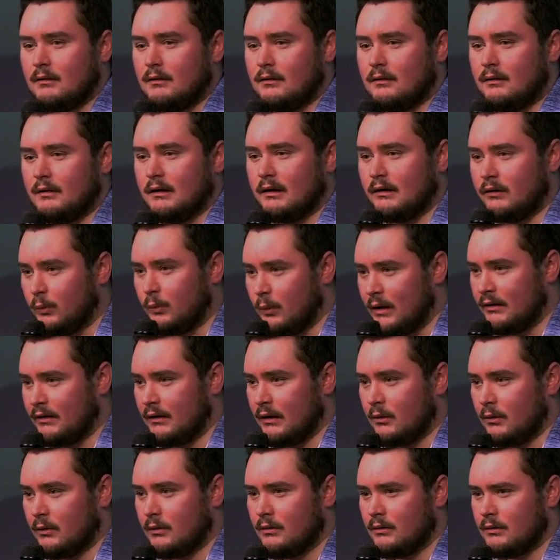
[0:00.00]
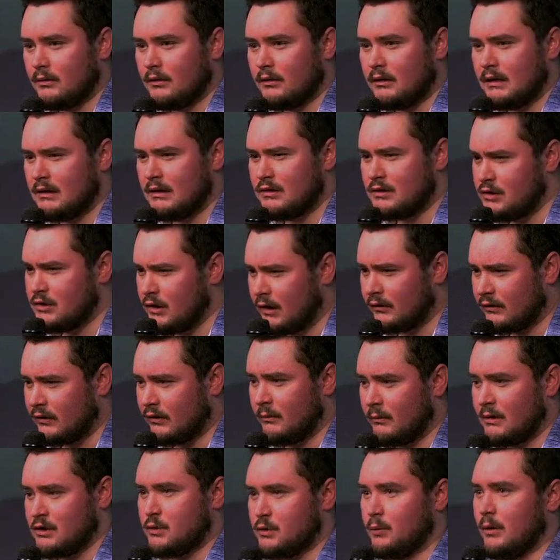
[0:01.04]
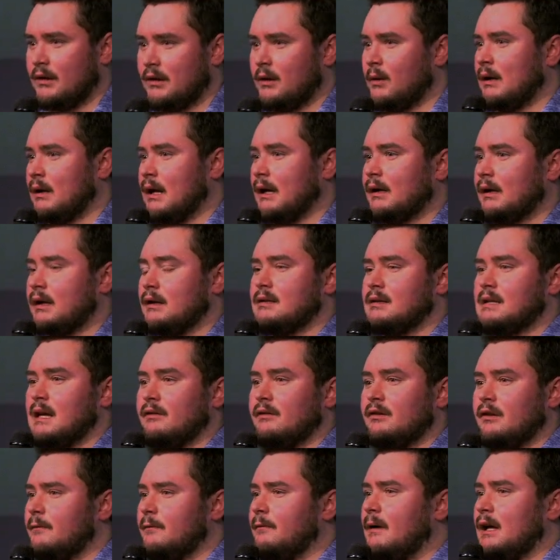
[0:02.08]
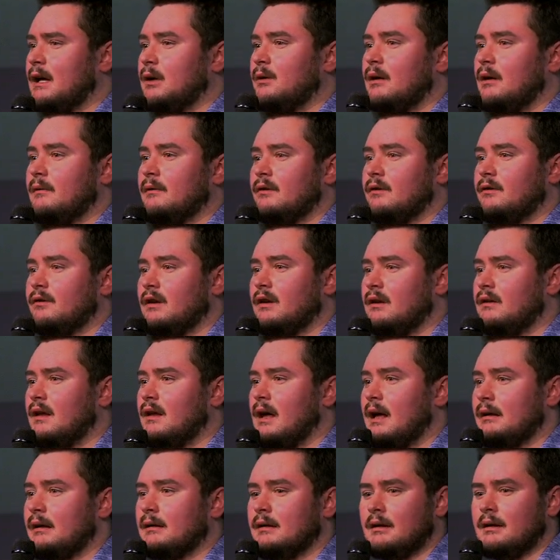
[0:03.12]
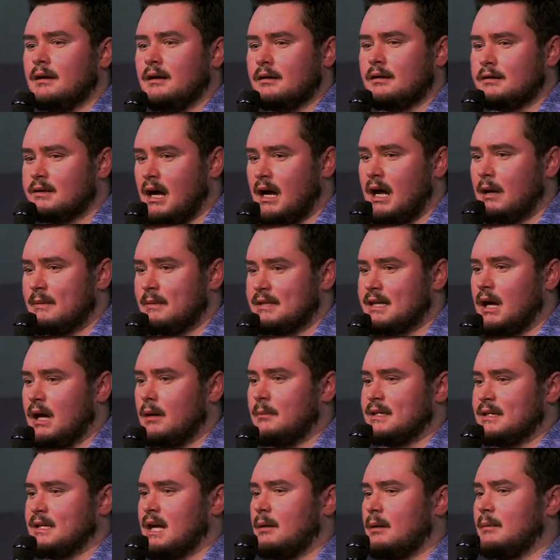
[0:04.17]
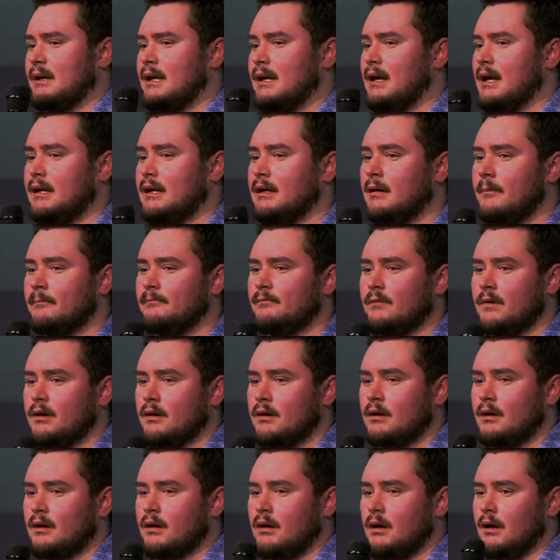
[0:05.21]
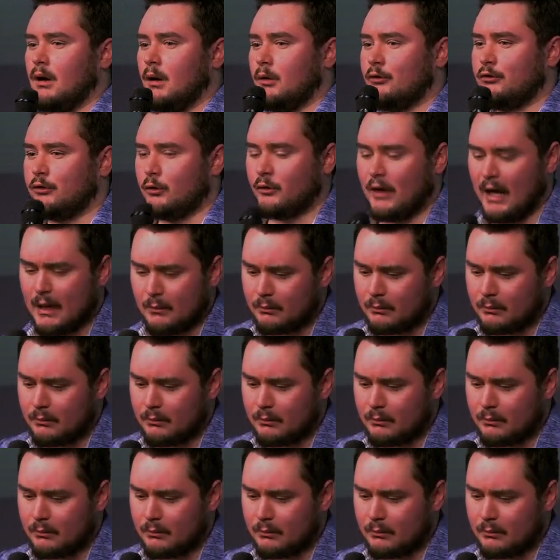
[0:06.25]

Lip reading: he's with you. He's just as much with you, and I can testify to having seen that time and time and time again. So that